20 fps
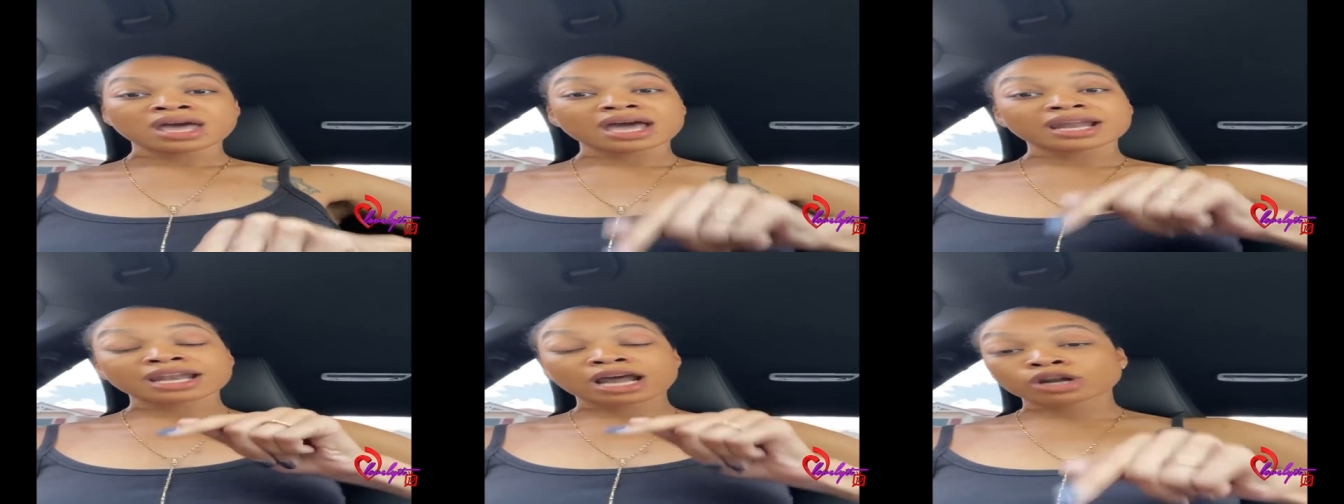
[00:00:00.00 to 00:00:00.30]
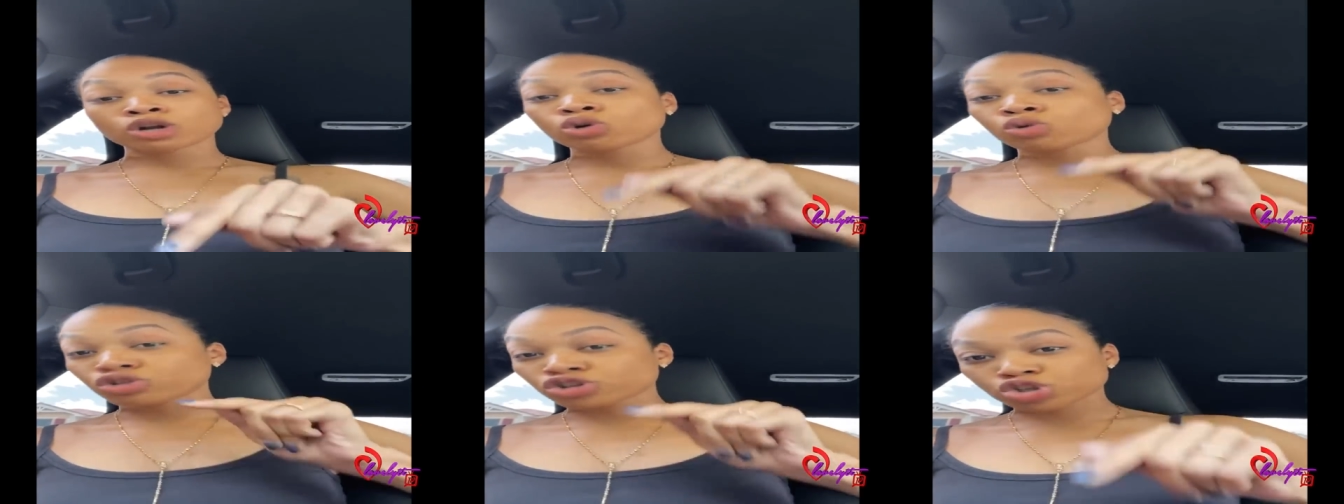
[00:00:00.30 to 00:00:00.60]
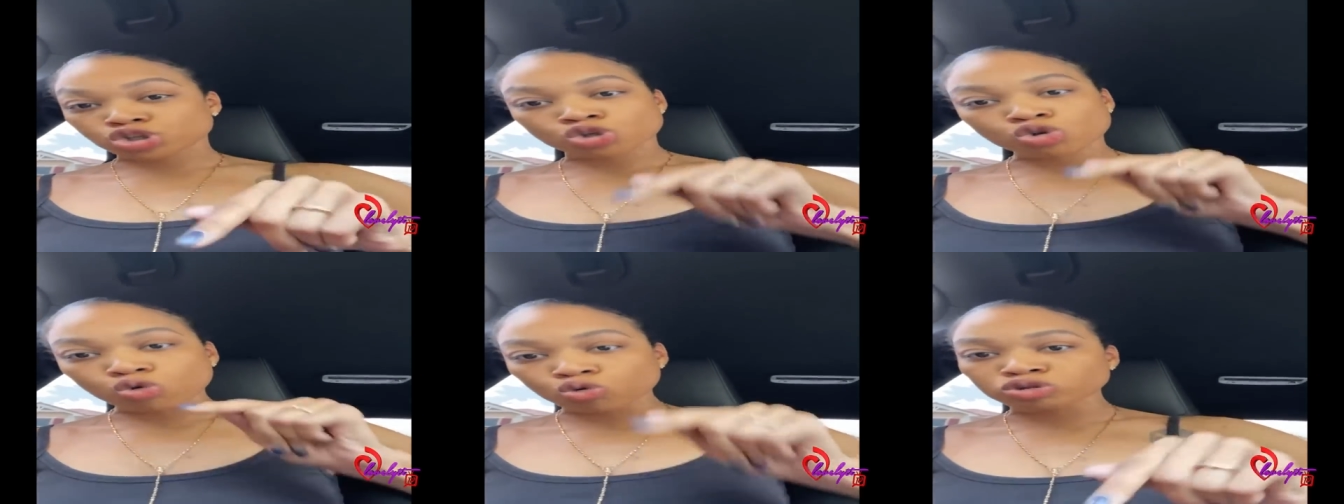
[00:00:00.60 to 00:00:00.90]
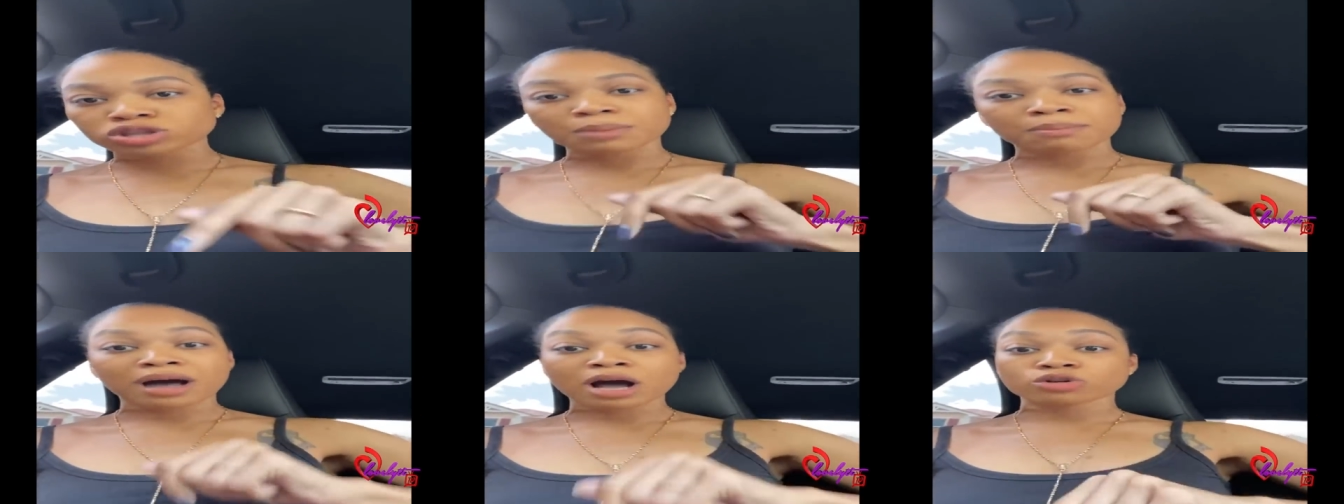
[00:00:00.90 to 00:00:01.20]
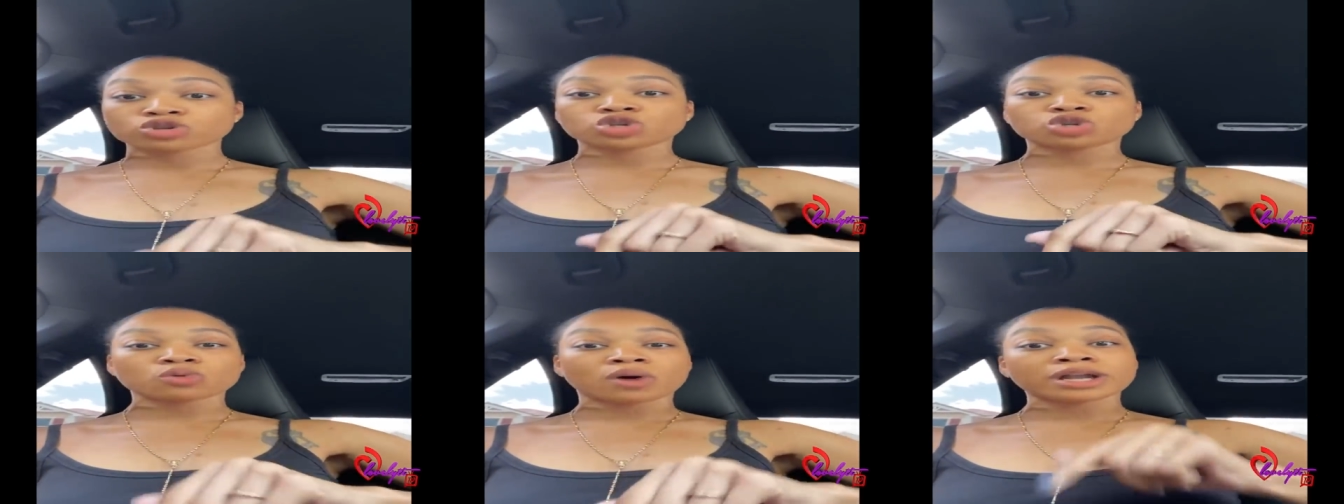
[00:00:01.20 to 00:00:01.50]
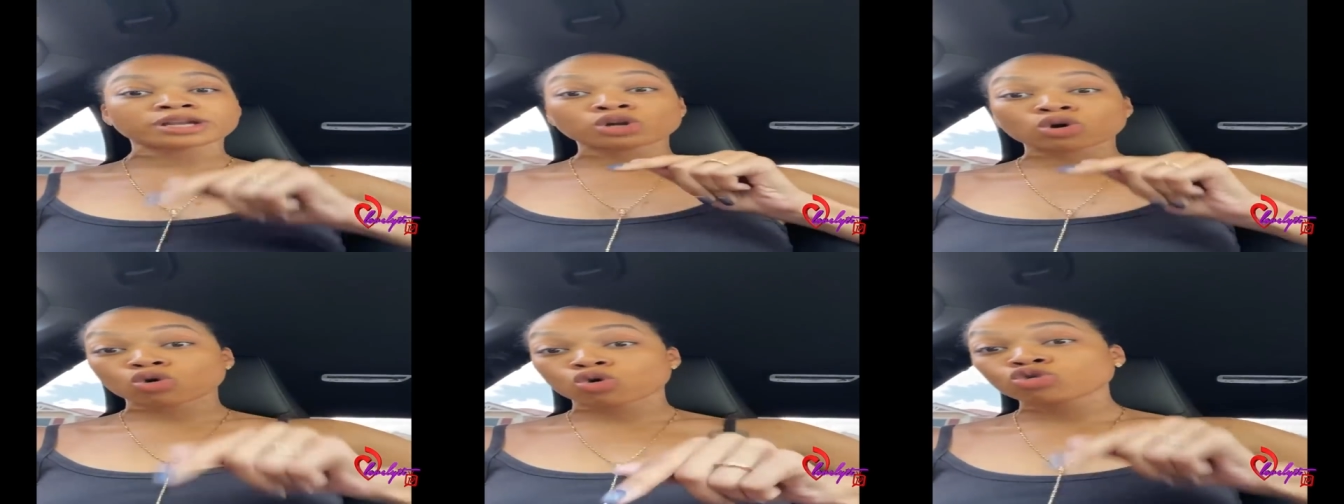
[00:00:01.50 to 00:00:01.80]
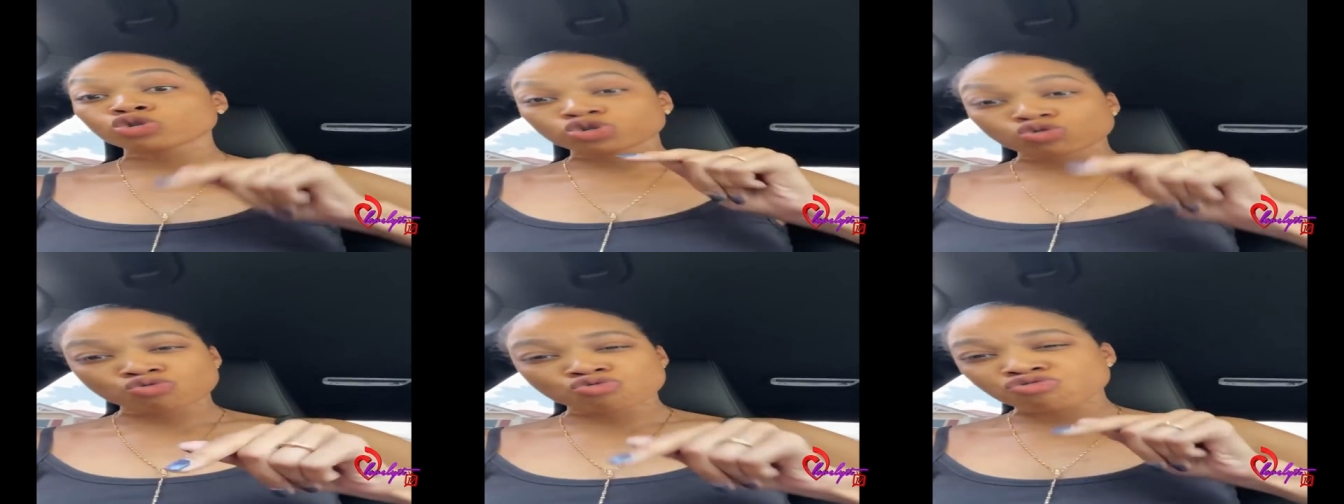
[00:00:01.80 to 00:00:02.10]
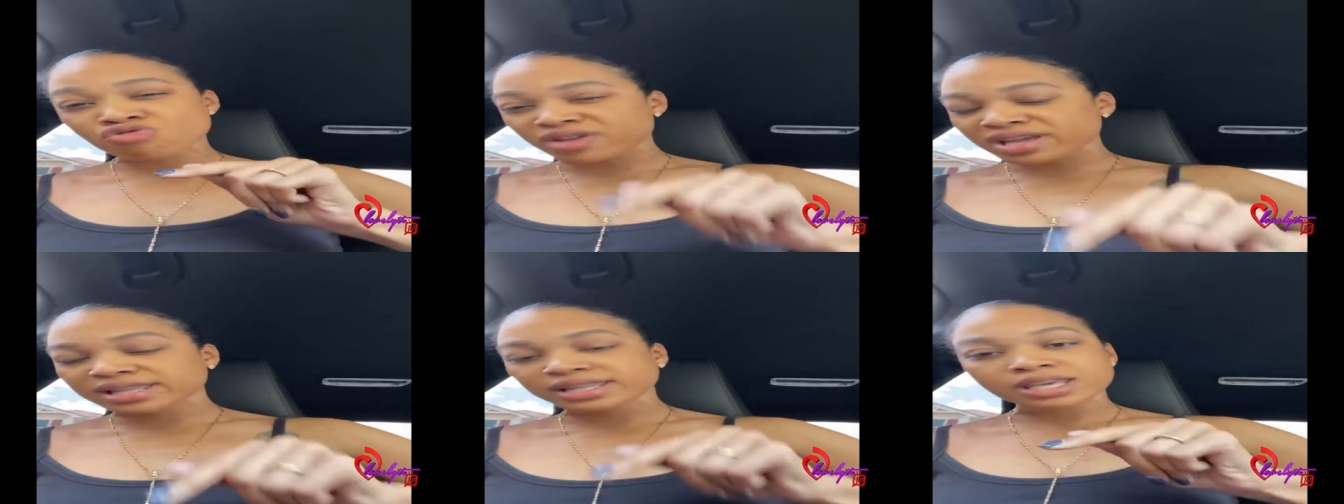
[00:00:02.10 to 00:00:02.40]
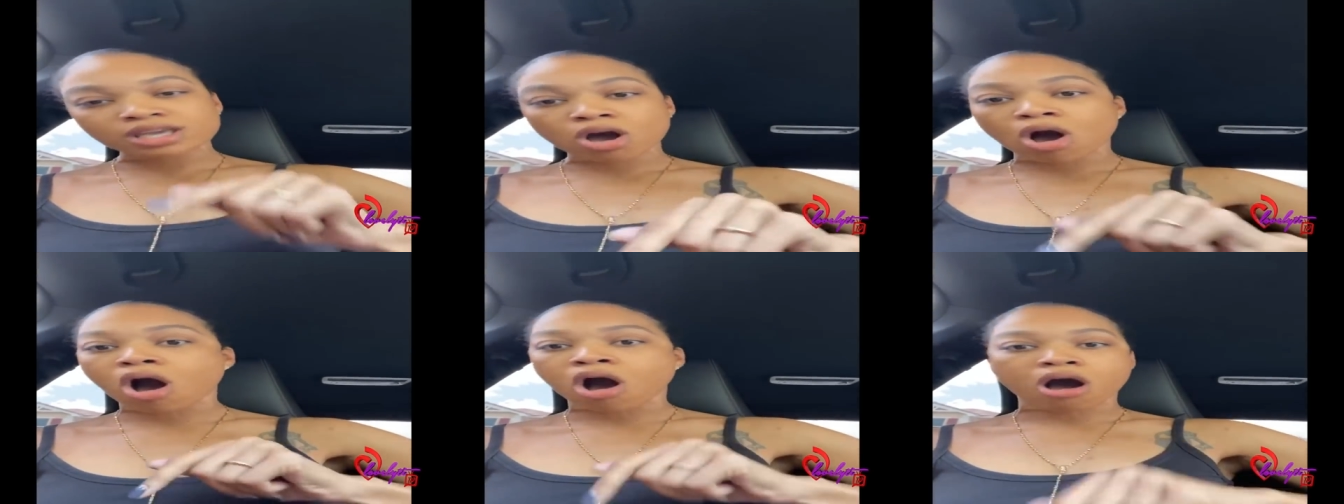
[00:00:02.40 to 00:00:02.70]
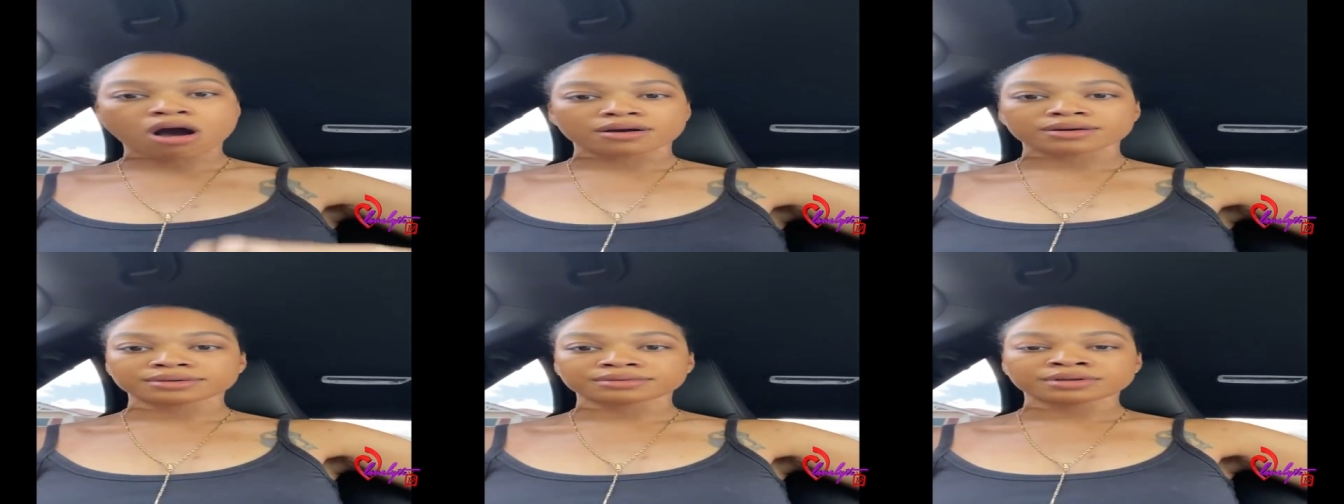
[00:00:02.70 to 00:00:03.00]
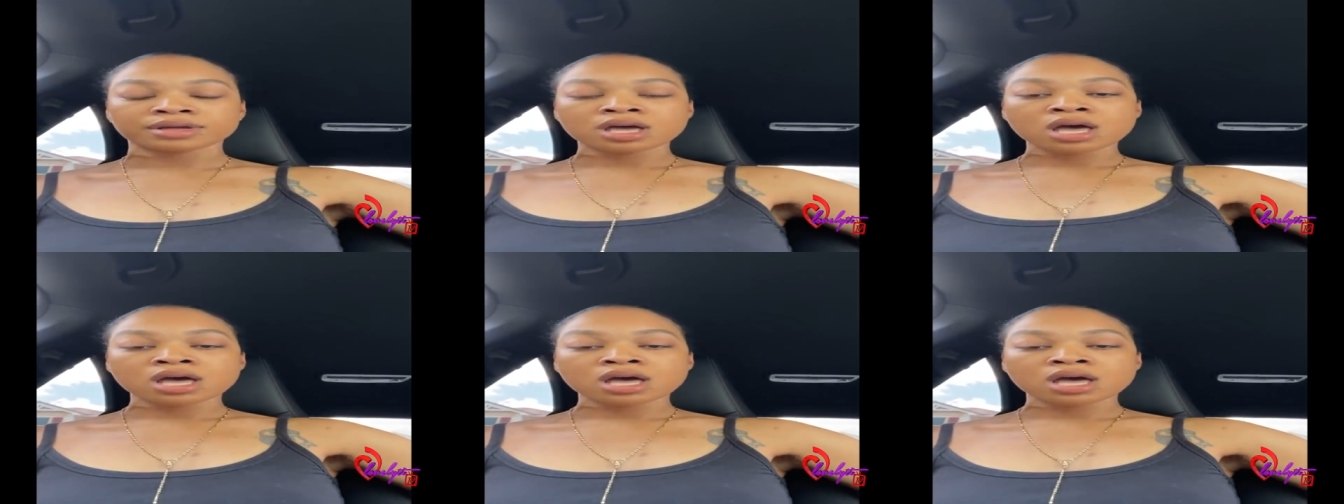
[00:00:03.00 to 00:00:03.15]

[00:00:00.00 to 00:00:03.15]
And I know the truth about you. I know who you really are.